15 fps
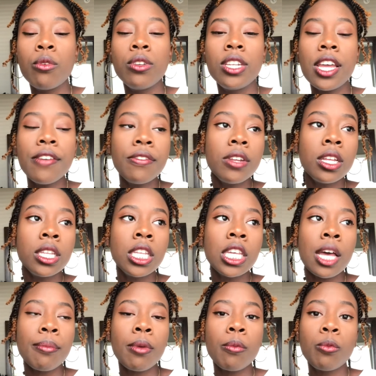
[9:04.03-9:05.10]
definitely
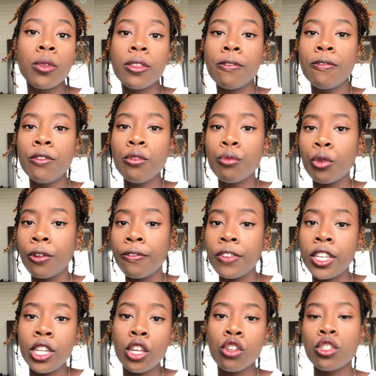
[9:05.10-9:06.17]
come up with a few more
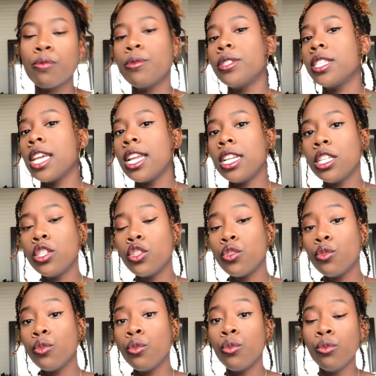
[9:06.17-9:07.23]
videos pertaining to
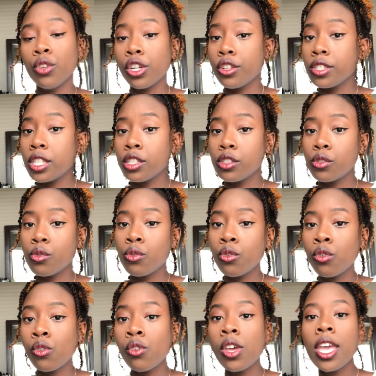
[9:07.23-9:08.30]
nursing
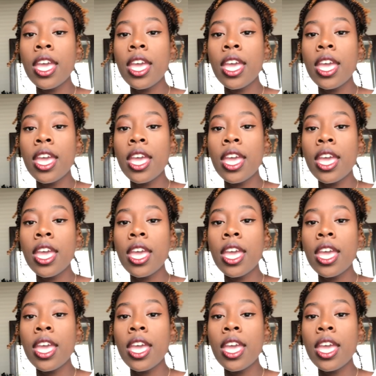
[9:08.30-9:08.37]
school